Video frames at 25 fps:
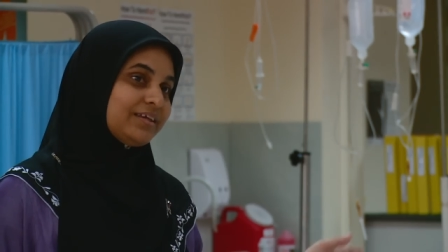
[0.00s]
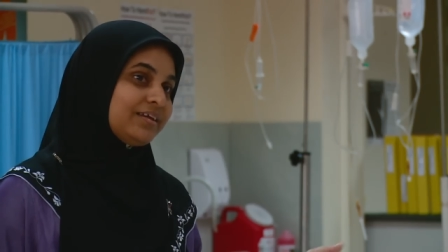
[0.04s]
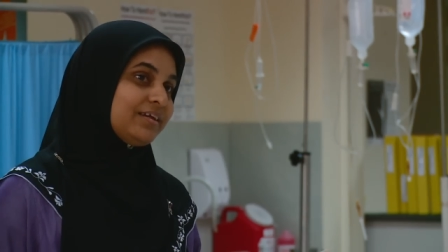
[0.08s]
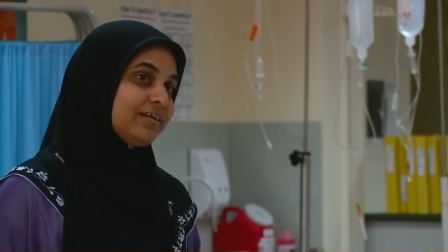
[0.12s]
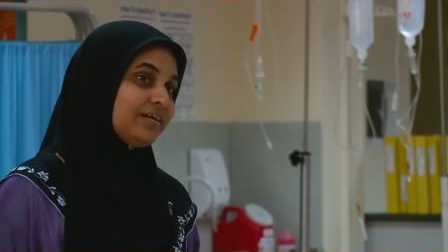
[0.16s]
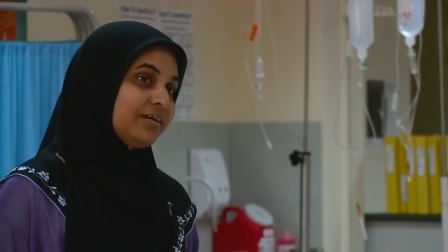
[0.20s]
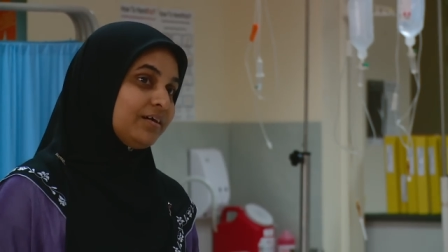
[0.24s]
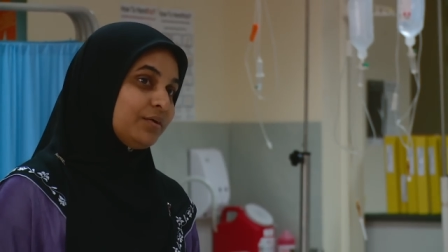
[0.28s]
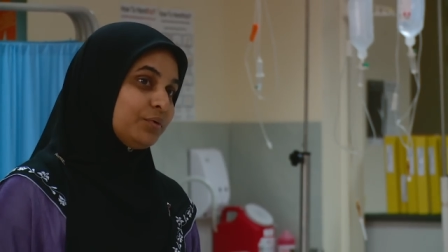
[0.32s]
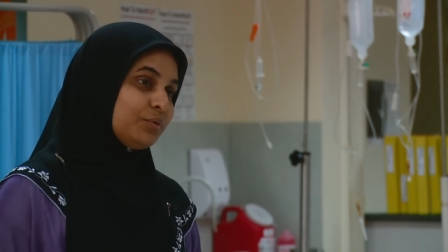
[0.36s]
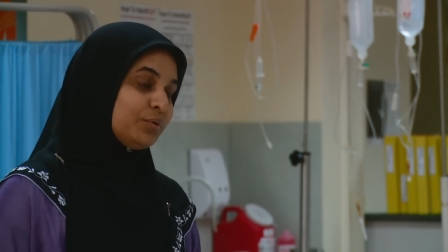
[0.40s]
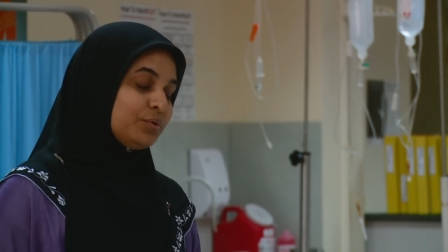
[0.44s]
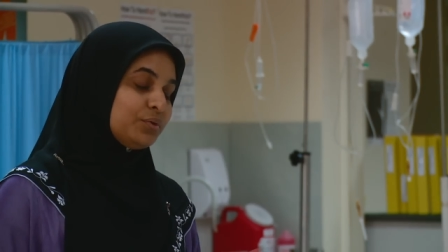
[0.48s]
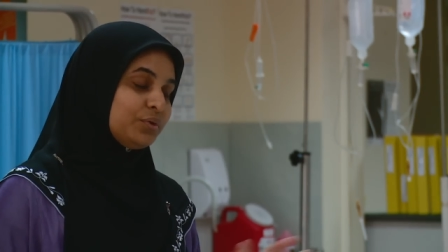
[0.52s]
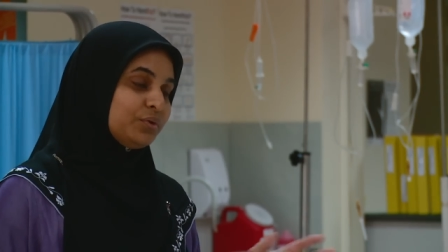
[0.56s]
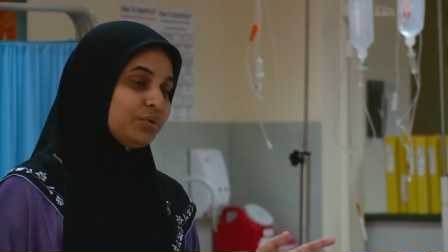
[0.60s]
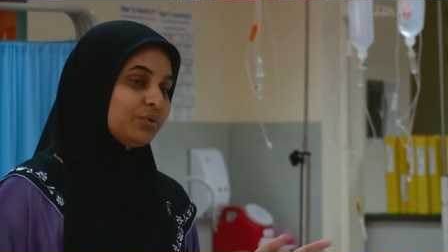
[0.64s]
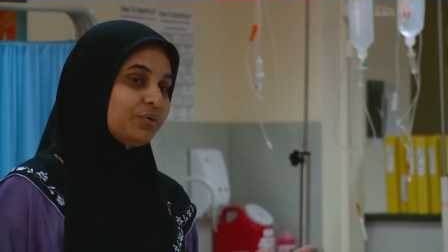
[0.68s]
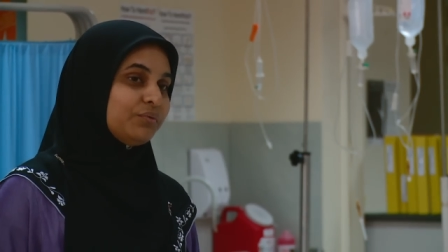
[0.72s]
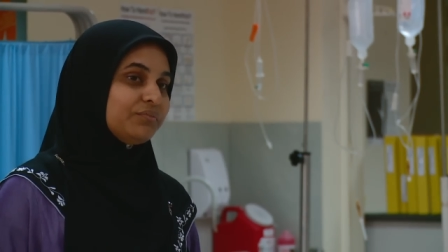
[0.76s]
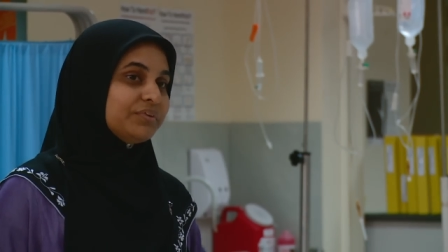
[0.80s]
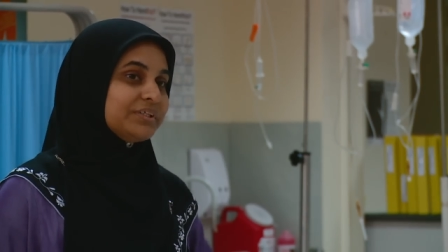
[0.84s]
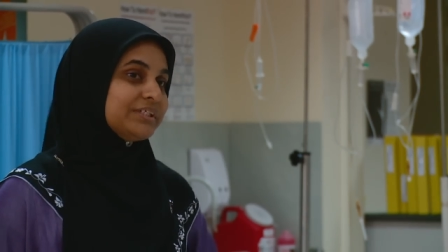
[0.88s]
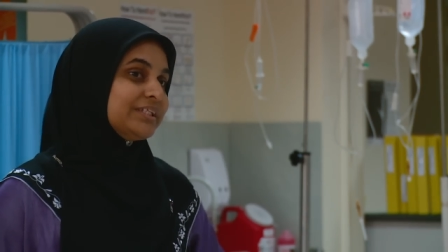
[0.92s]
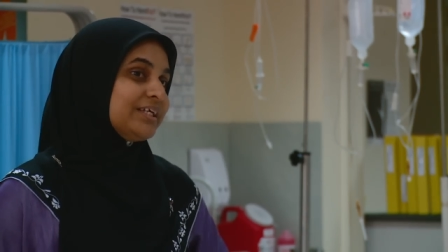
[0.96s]
care all
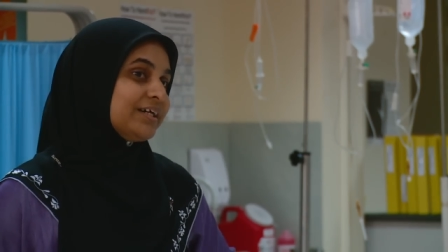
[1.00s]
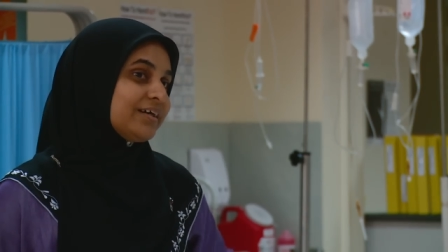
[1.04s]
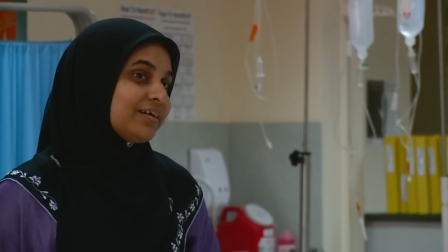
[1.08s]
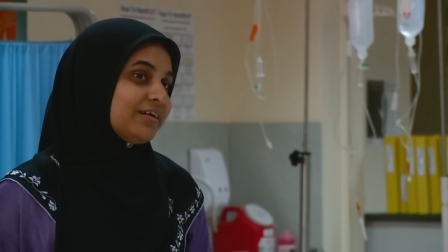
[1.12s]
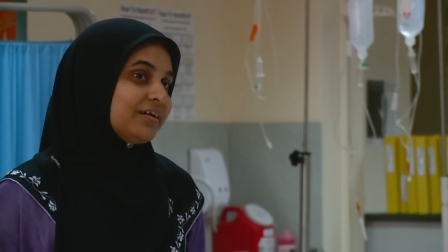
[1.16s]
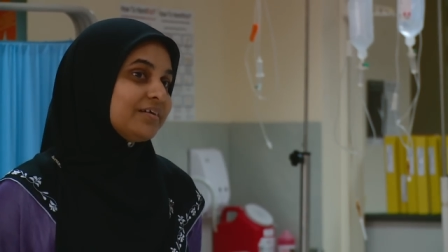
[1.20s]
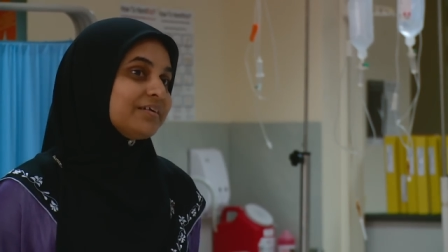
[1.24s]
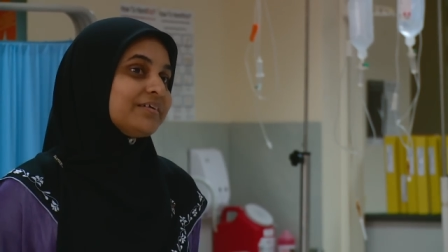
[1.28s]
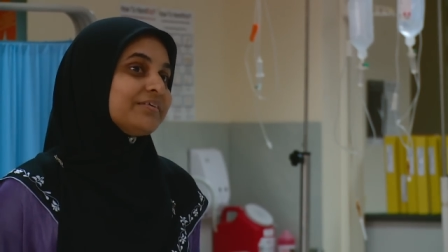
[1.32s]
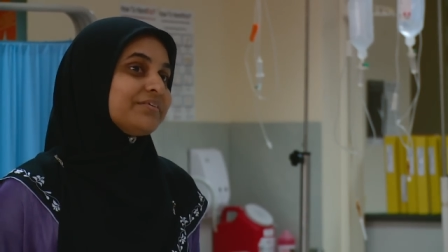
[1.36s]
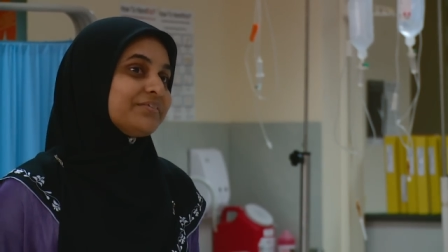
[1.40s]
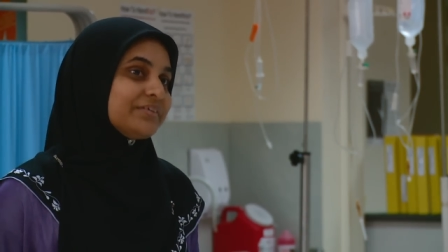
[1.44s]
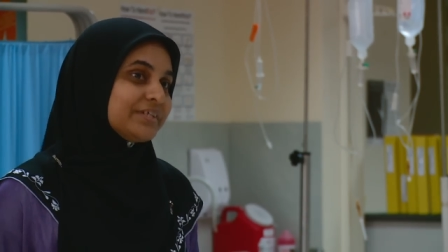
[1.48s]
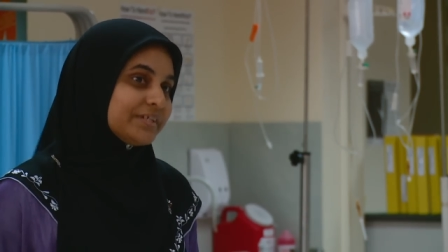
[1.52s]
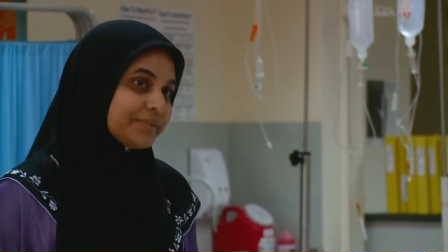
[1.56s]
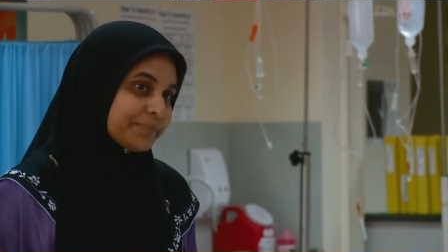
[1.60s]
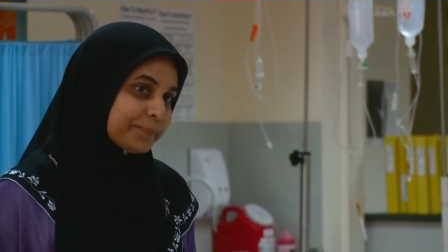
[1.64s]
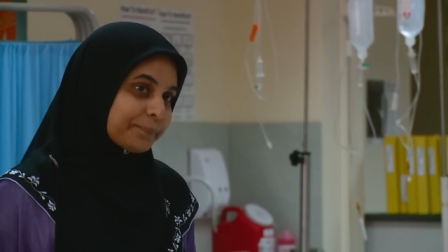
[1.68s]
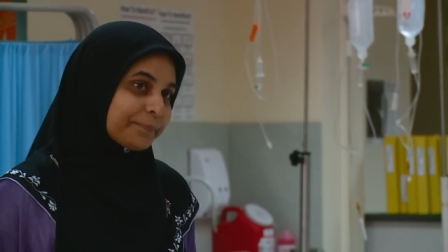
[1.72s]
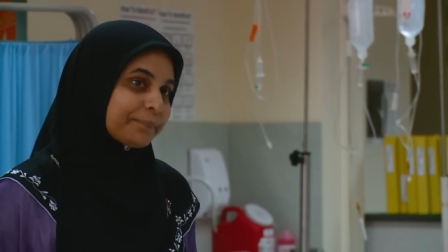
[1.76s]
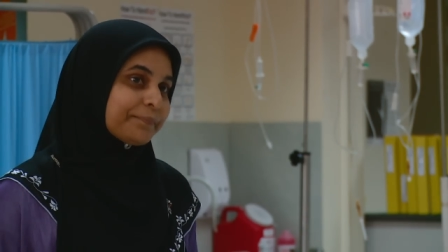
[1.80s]
over the country.